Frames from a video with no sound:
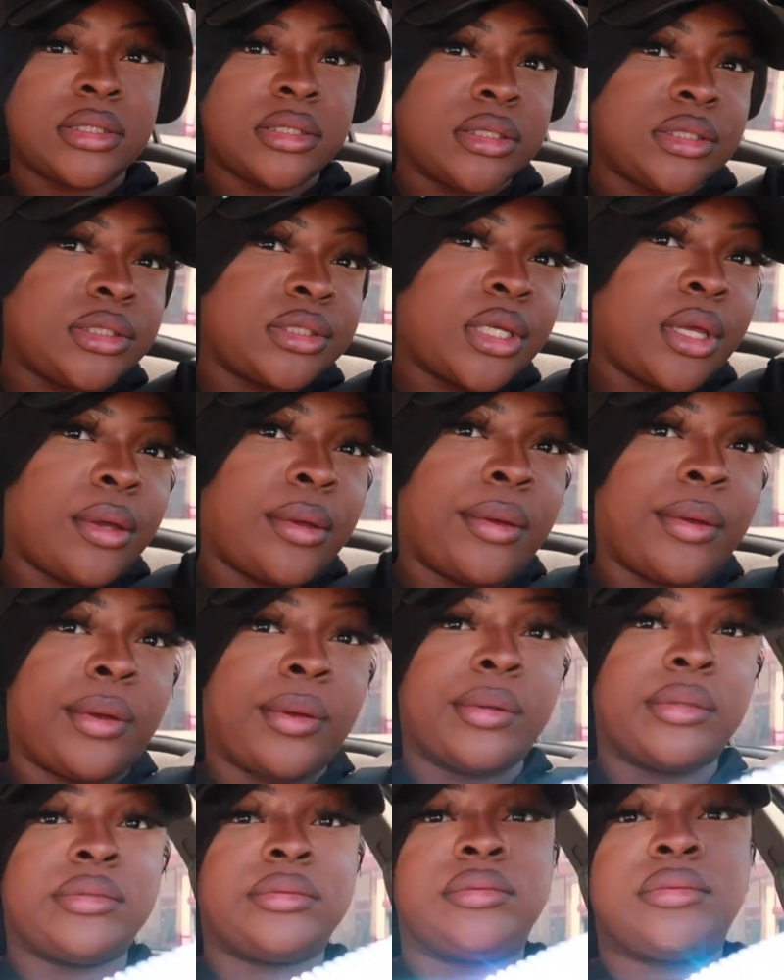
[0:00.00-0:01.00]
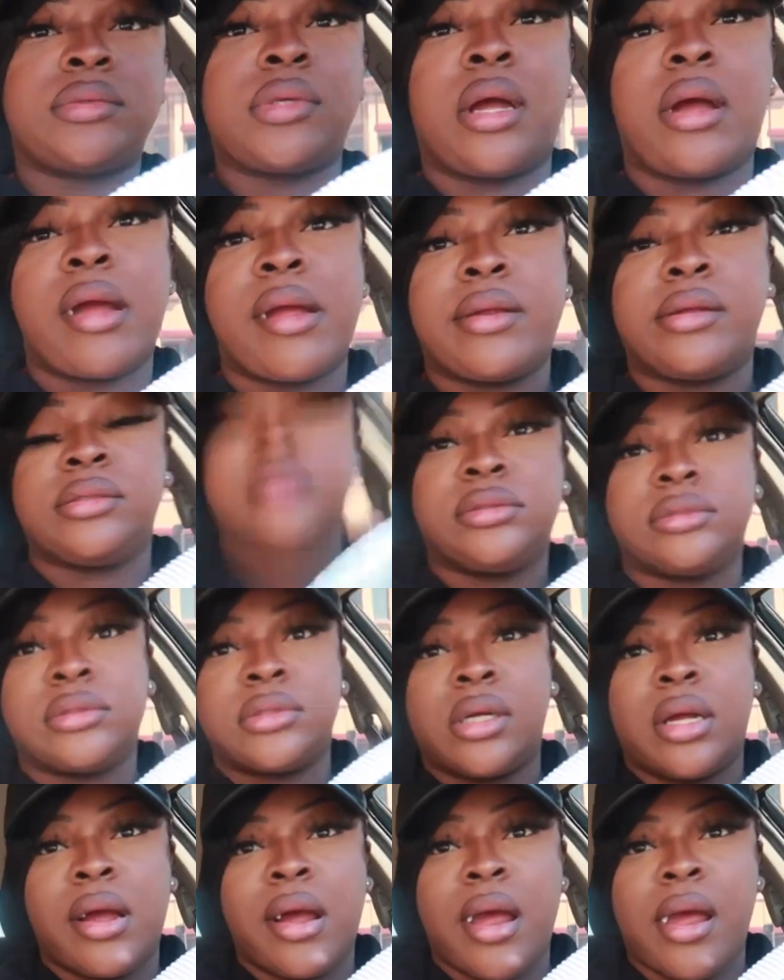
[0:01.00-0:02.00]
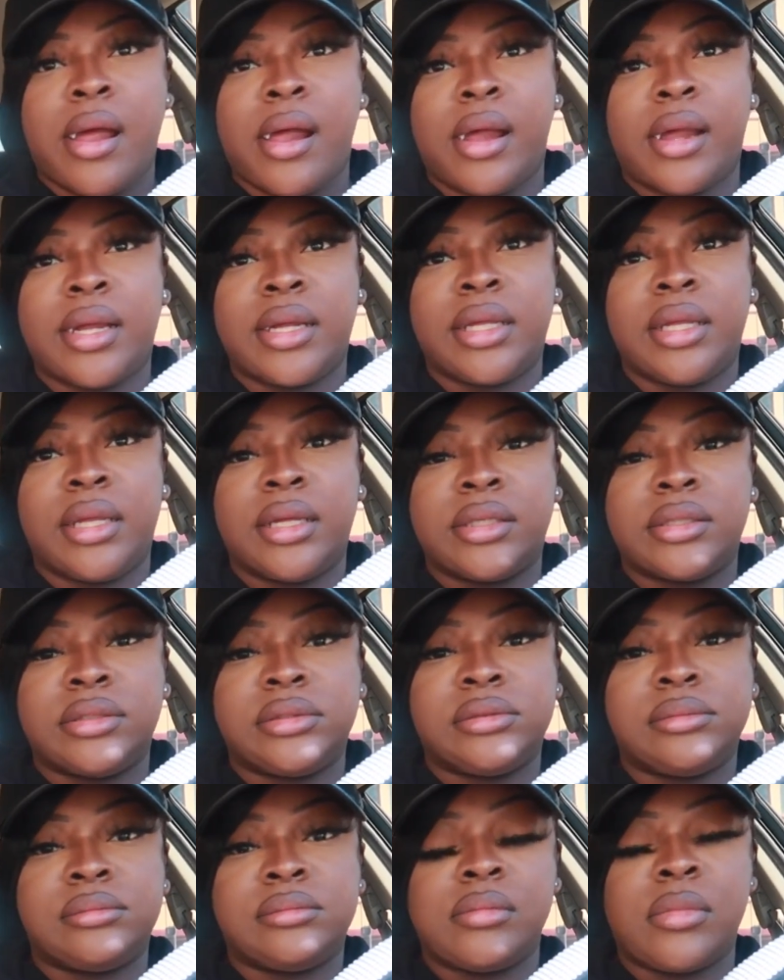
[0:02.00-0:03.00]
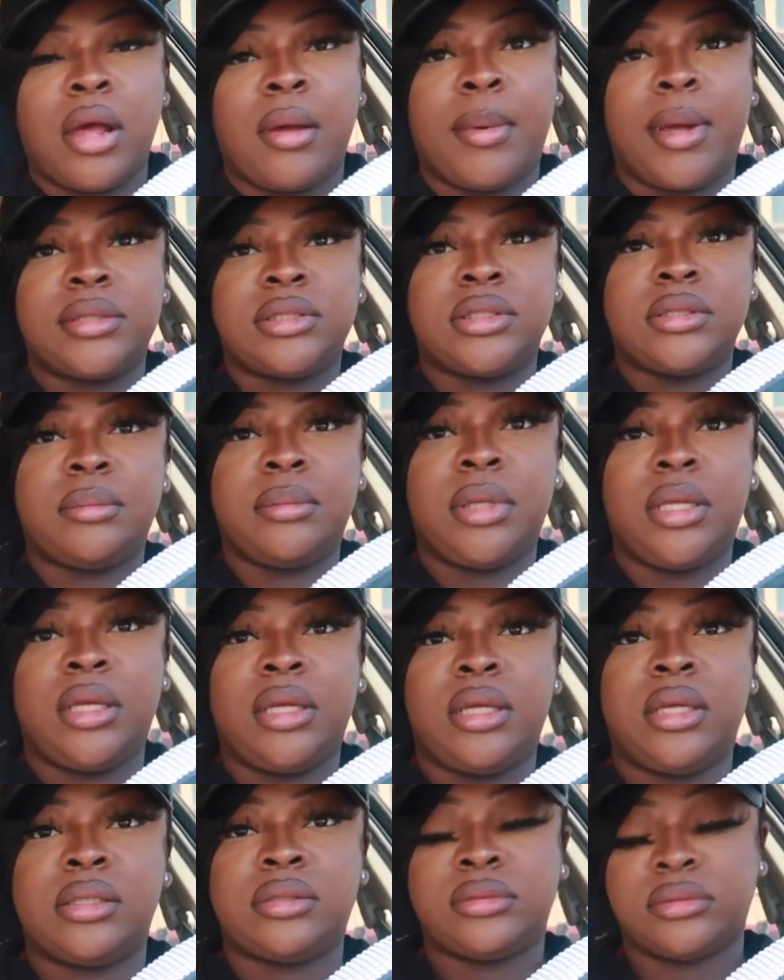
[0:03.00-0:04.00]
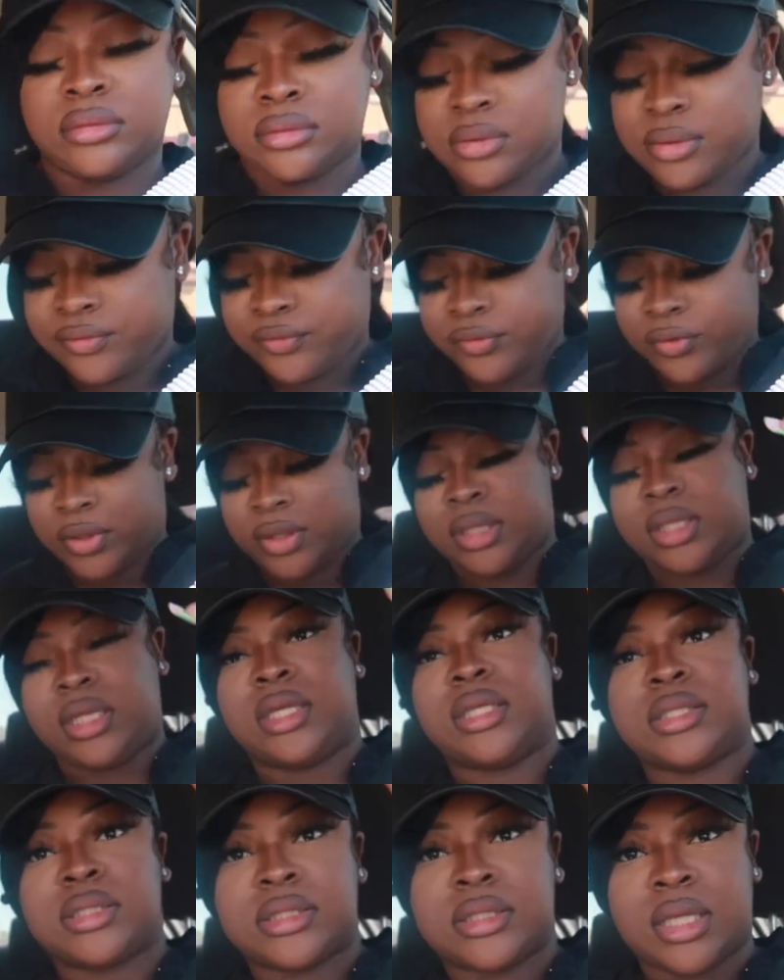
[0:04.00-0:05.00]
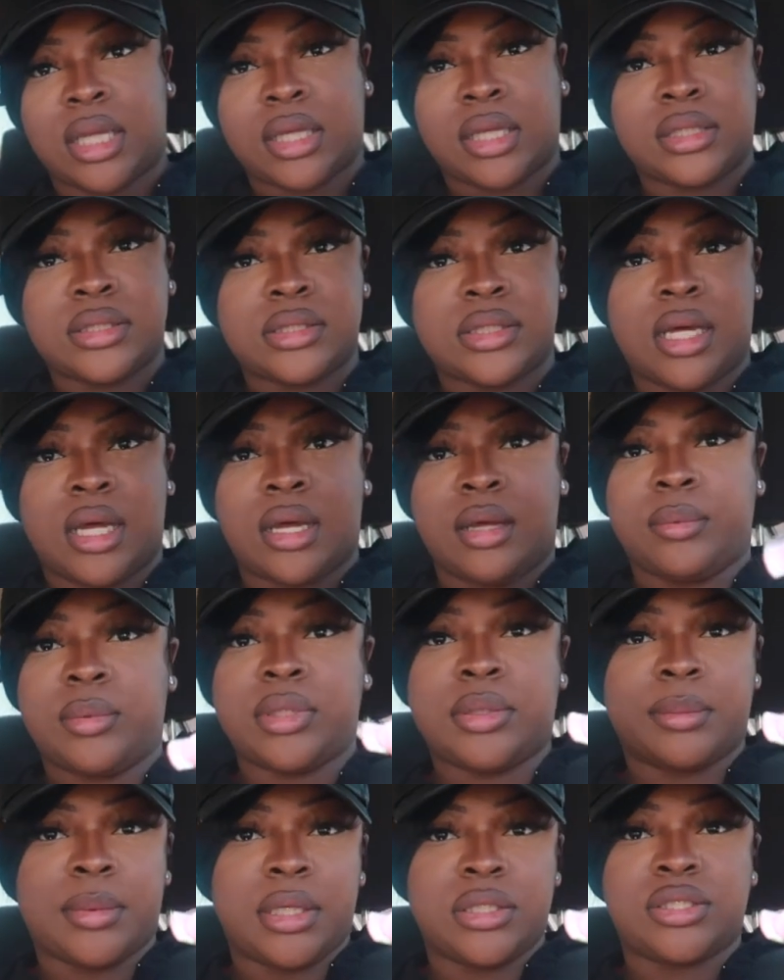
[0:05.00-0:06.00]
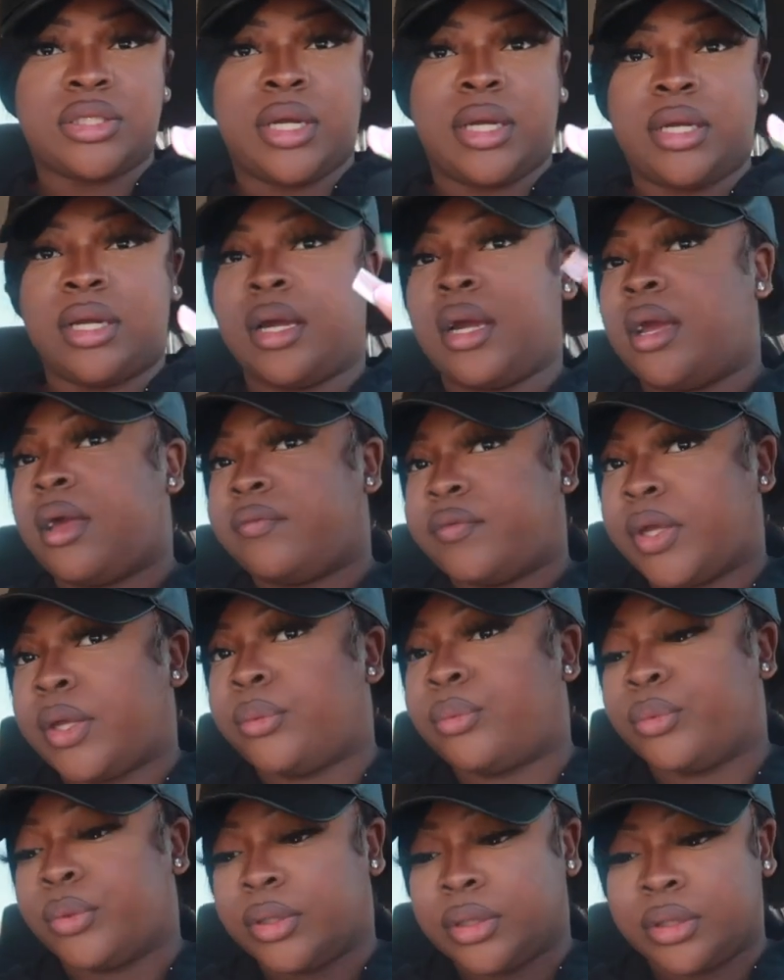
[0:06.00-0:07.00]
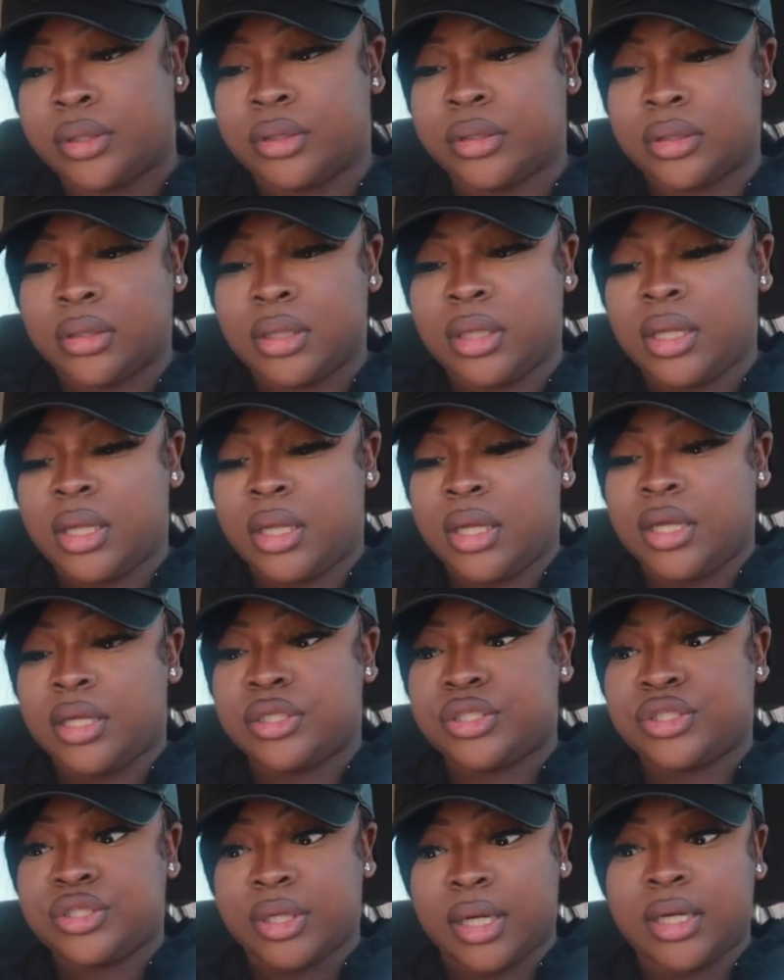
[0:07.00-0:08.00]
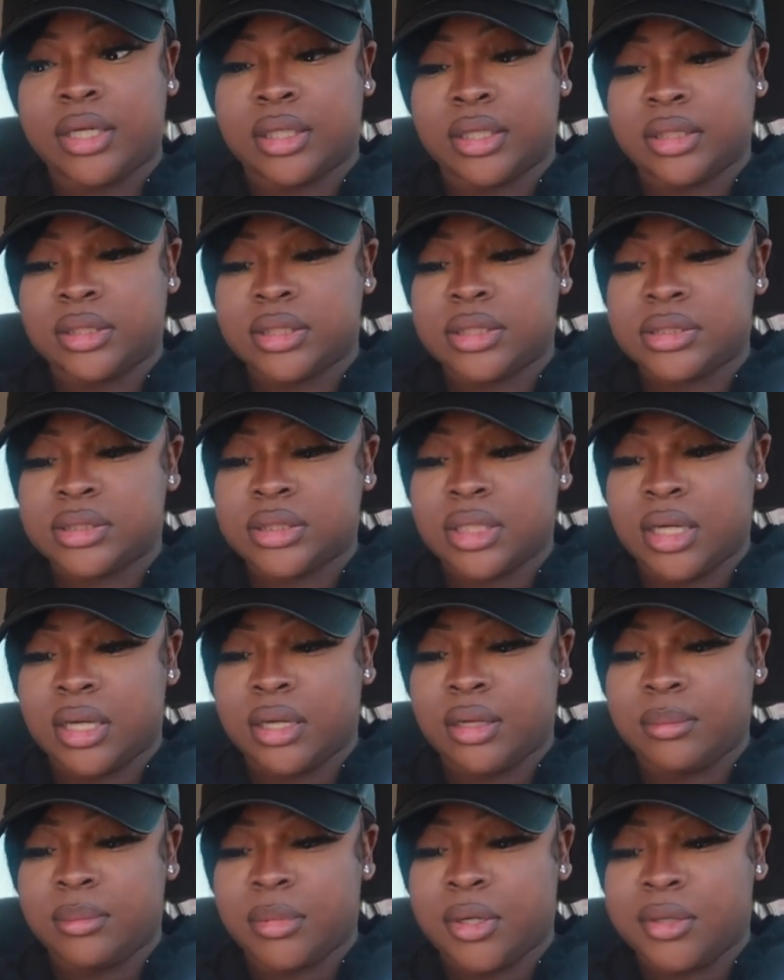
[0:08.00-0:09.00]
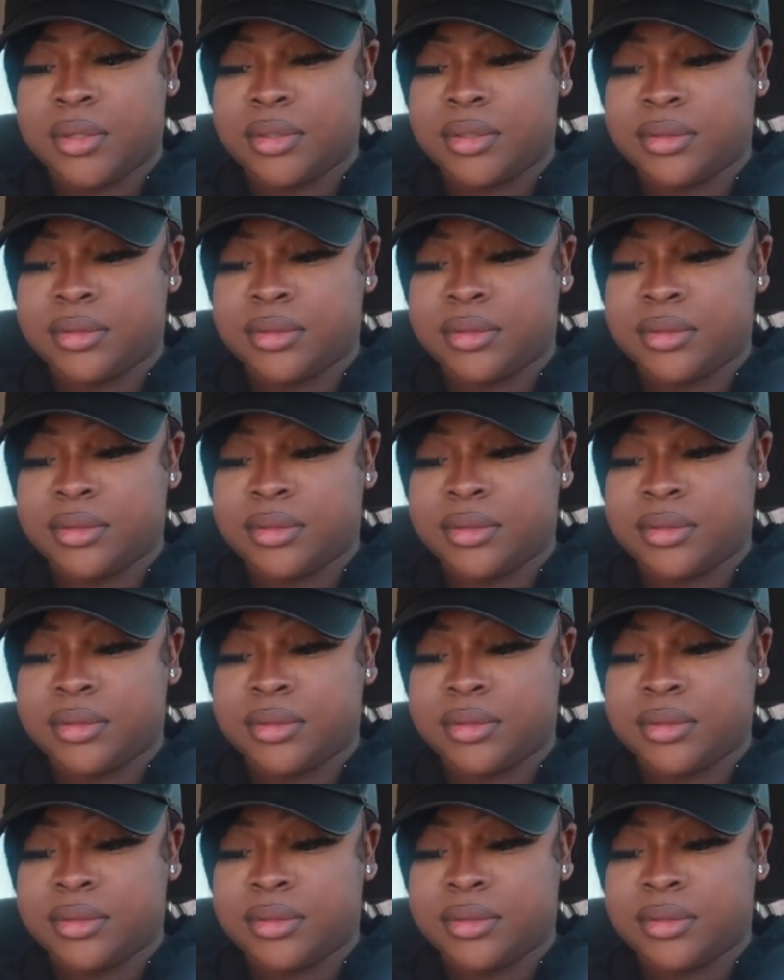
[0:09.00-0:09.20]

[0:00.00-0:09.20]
So I am about to meet for the second time with my trainer. I have a real trainer this time. I